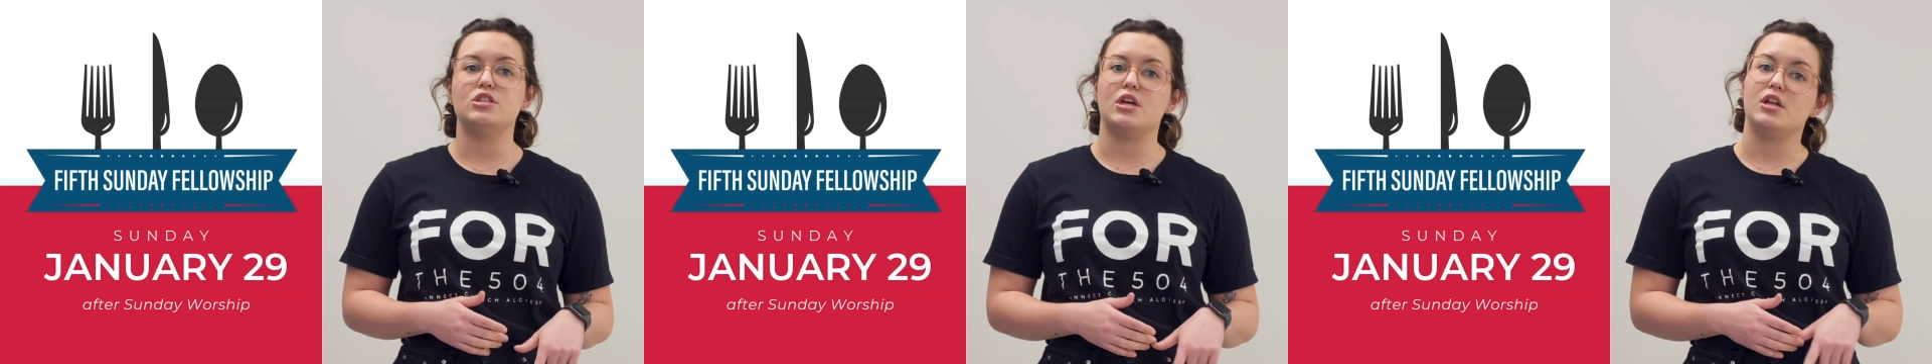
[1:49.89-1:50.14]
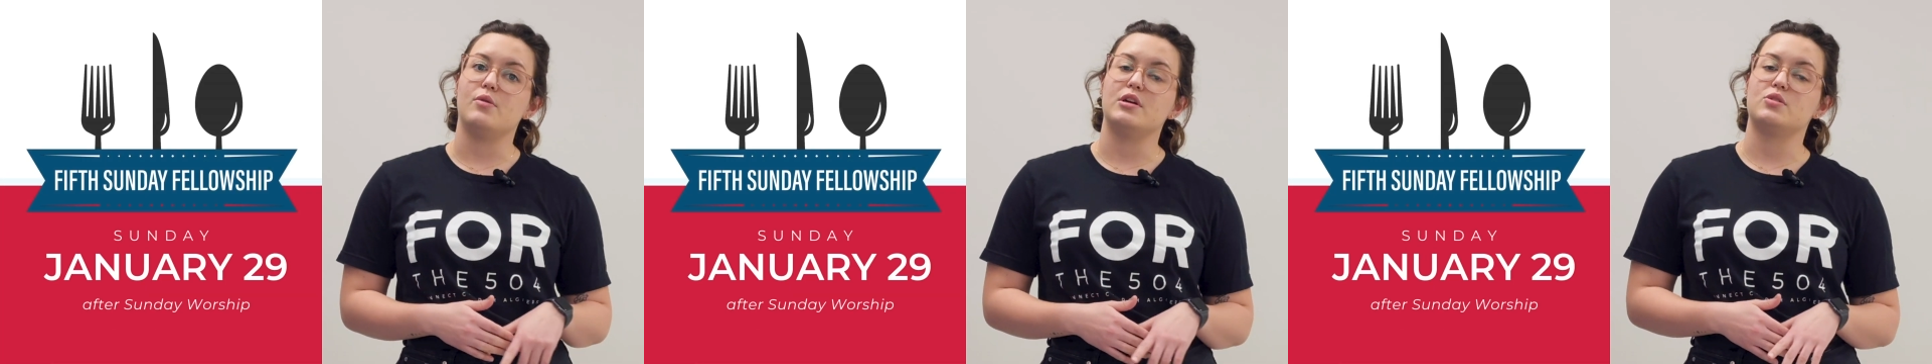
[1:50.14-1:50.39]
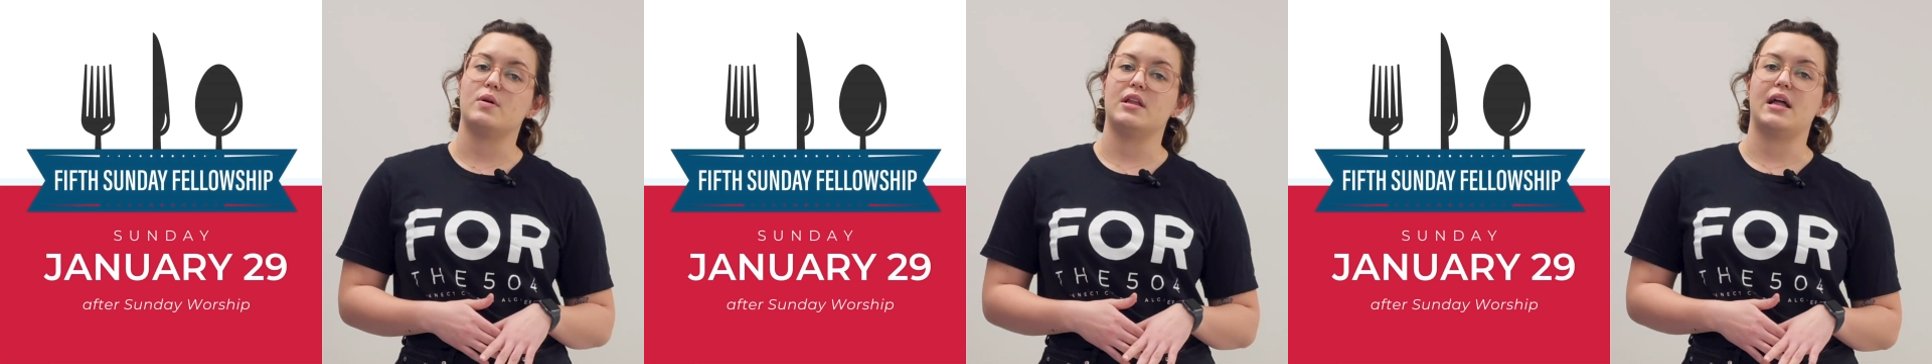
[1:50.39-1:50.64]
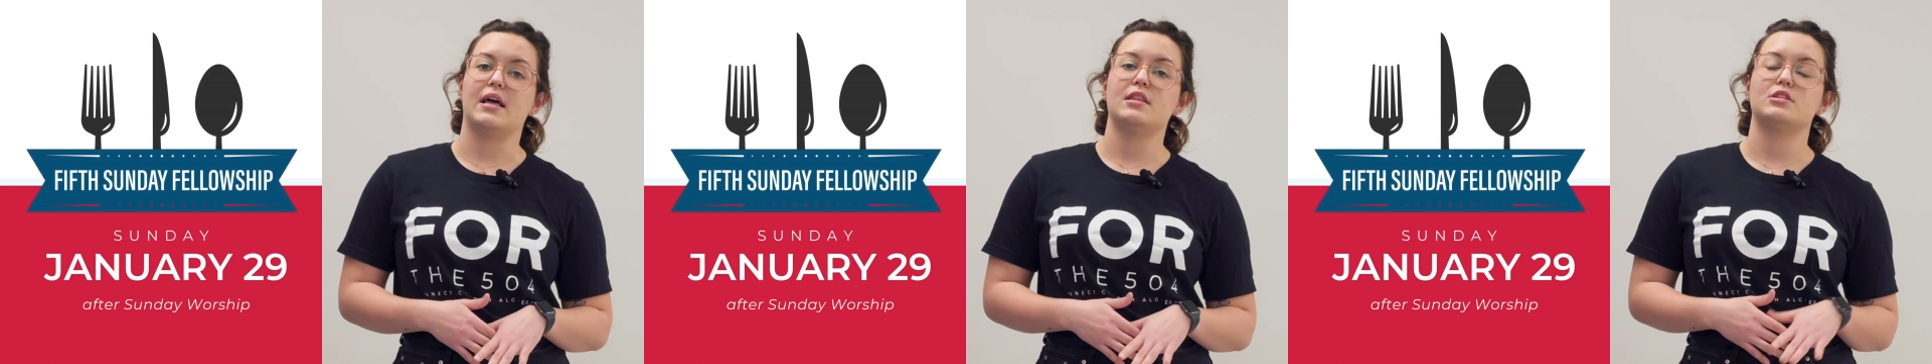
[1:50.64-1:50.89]
January
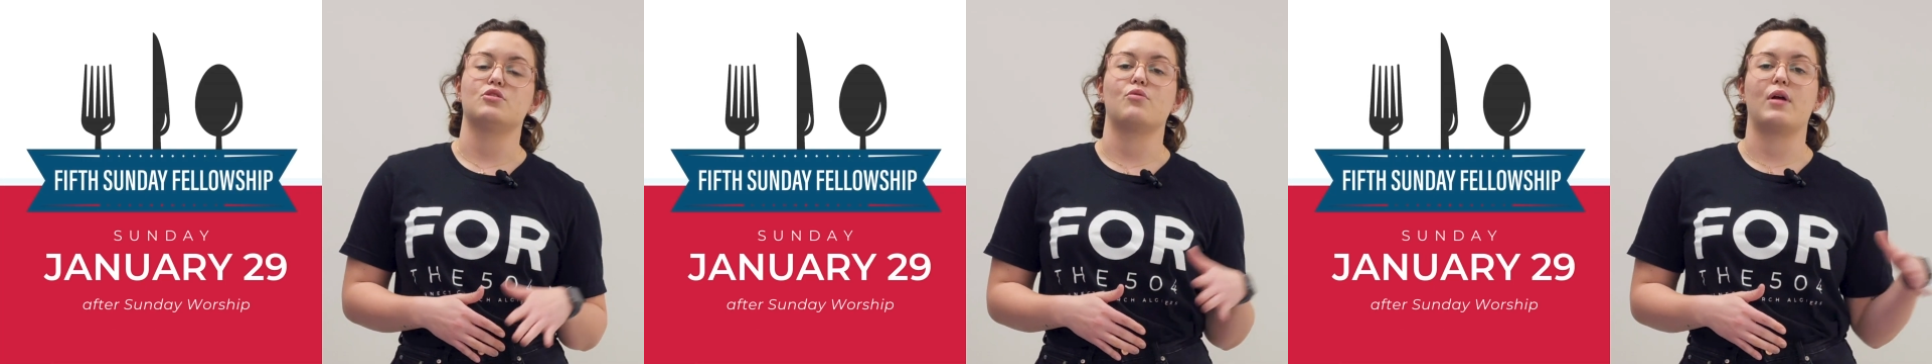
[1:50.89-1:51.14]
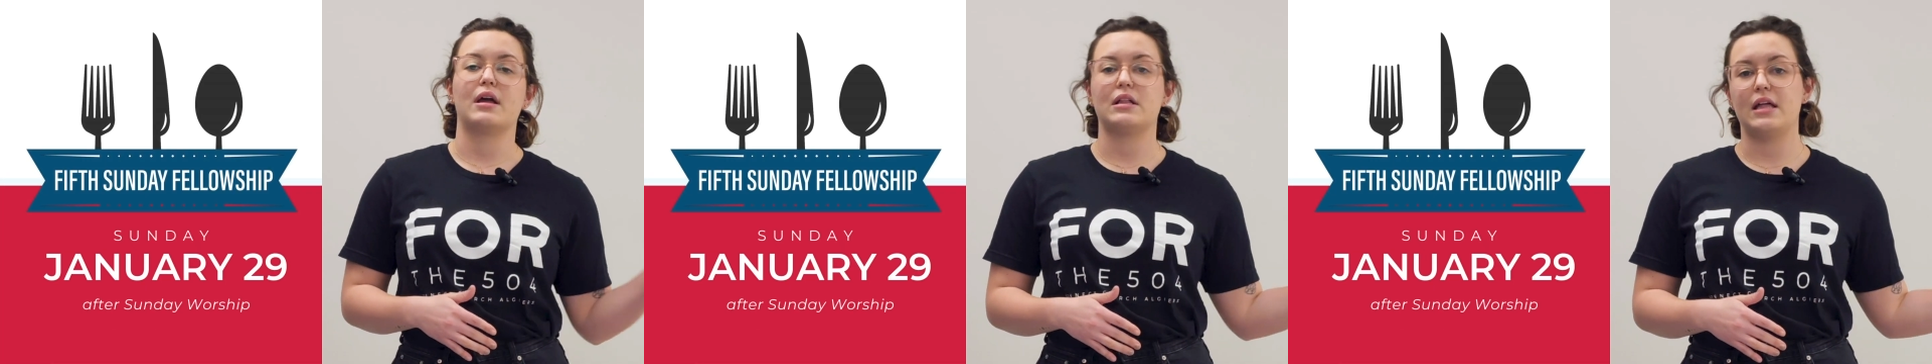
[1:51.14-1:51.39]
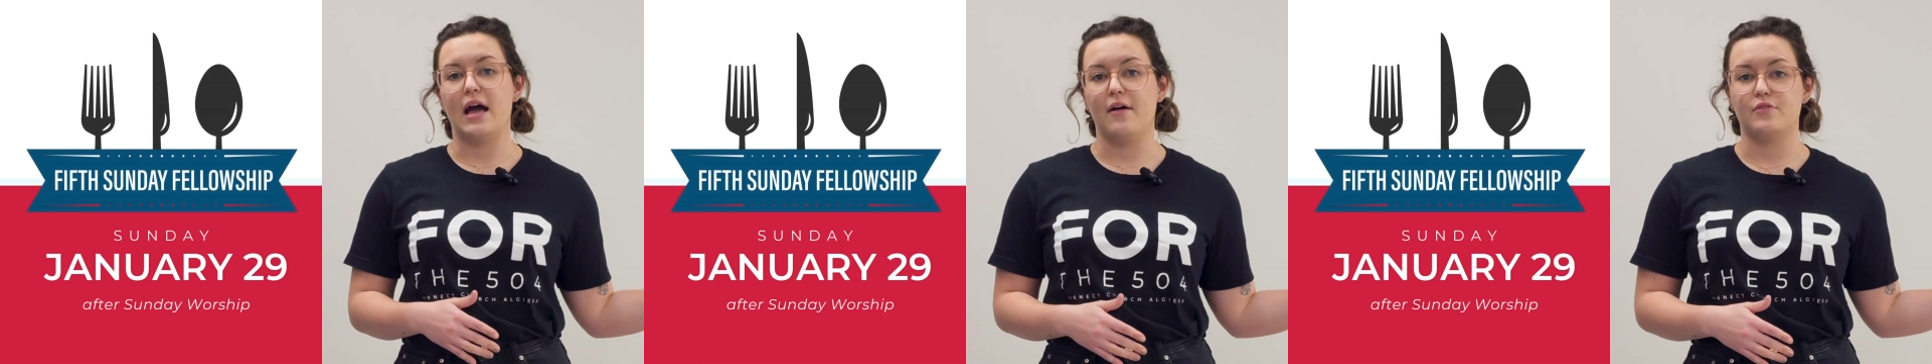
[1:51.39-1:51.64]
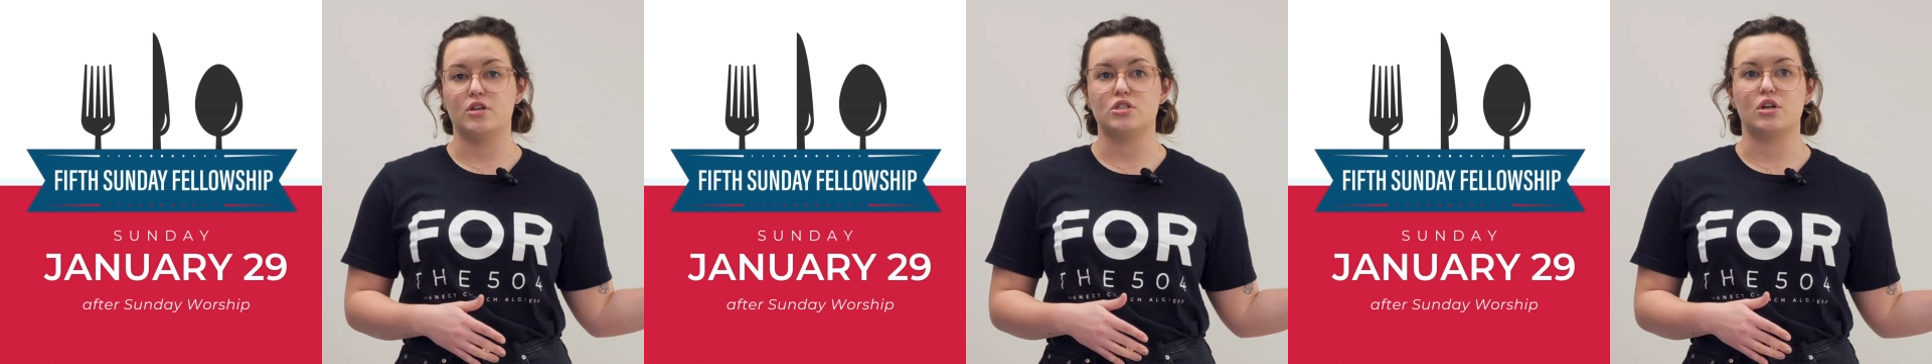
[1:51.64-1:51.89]
29th, directly after